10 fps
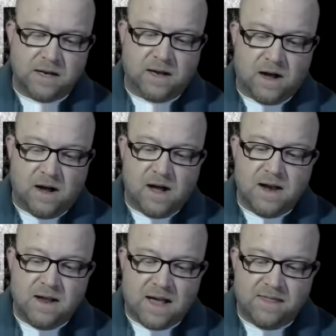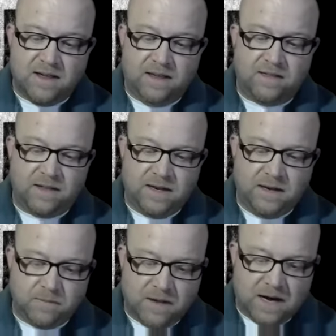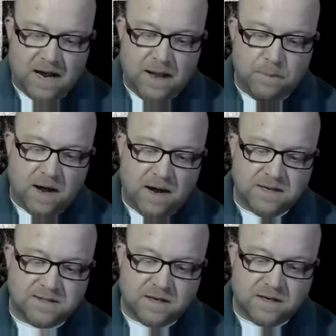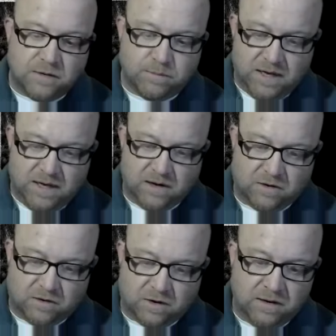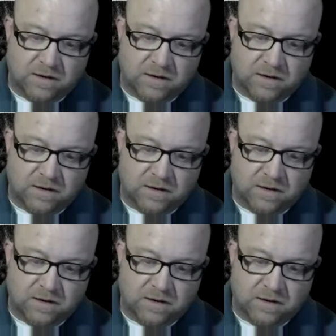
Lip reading: God, I thank thee that I am not as other men are,